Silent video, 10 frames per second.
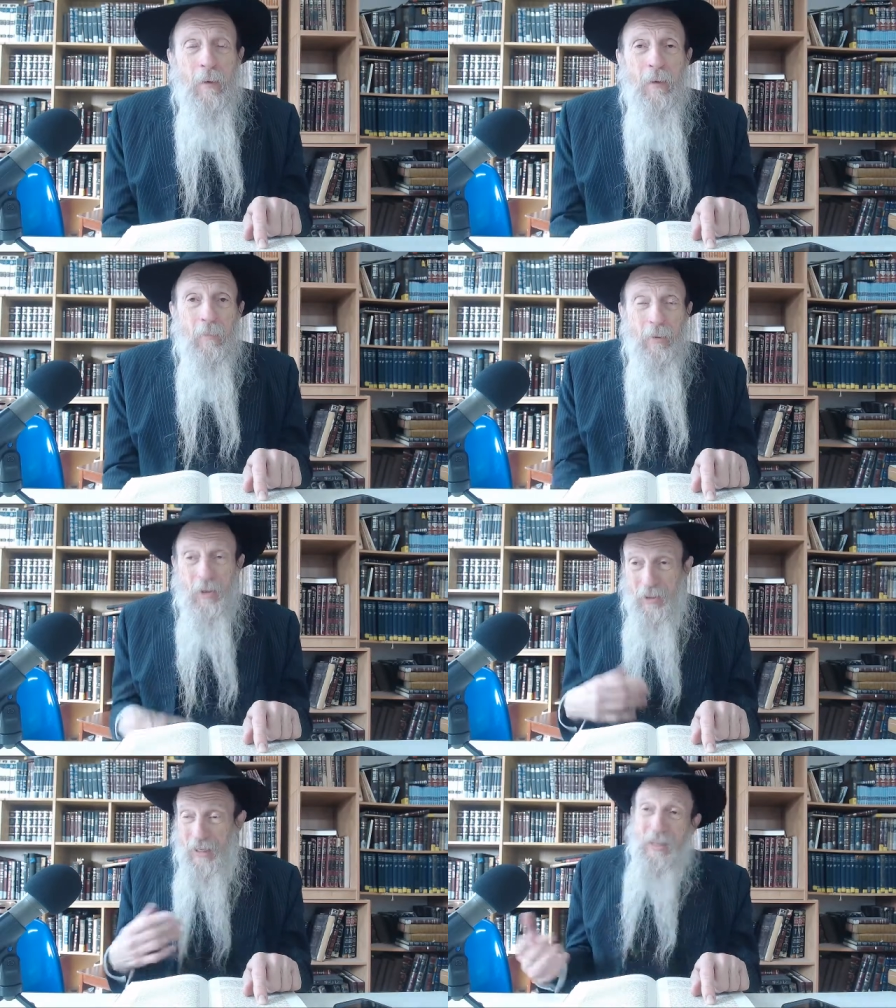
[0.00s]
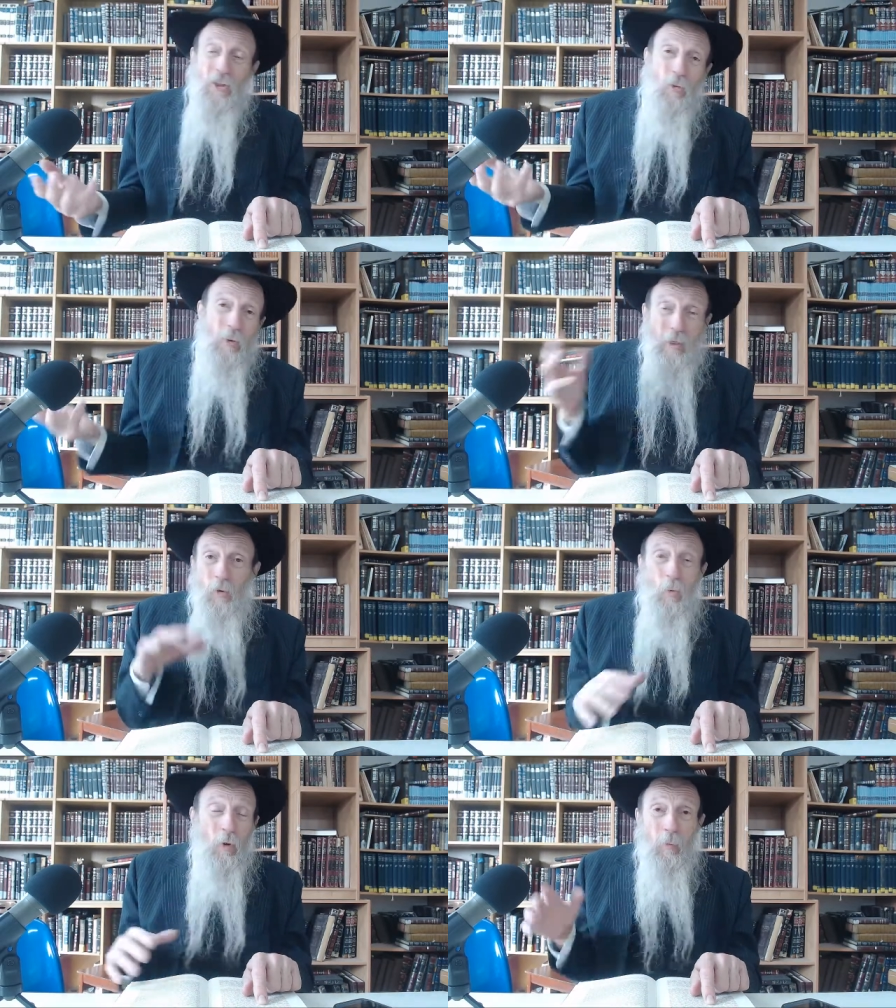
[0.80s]
Because God is creating the
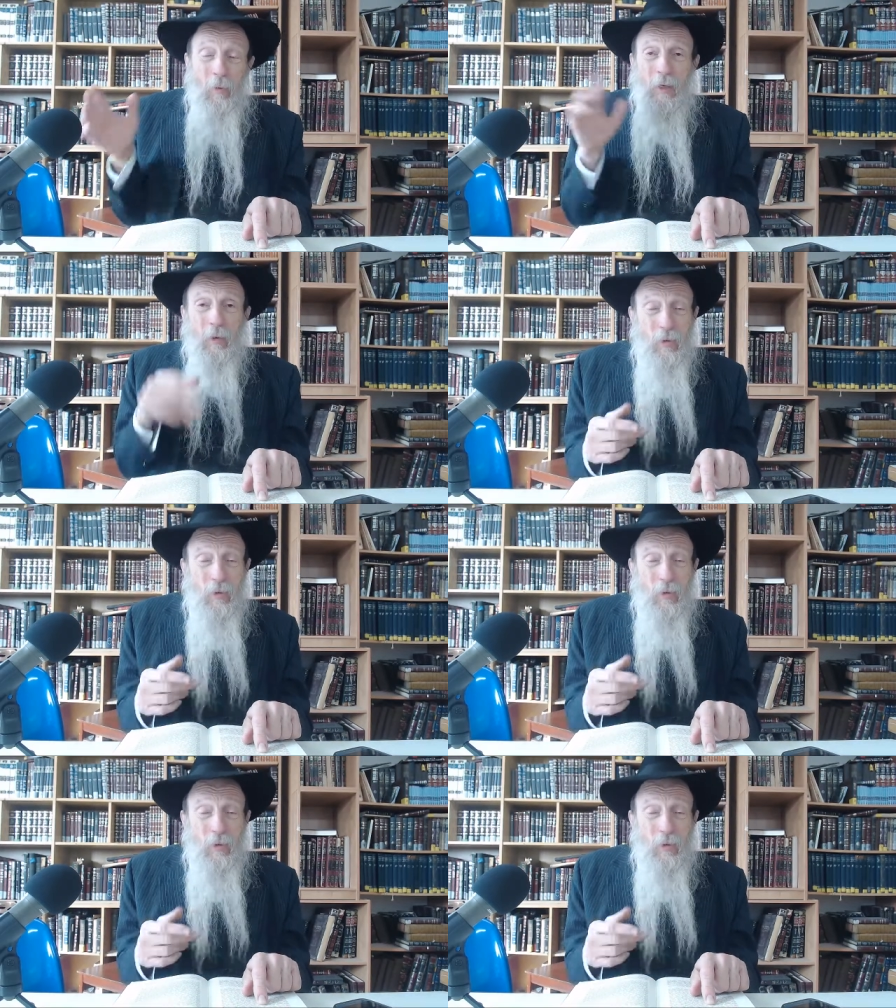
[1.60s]
world brand new.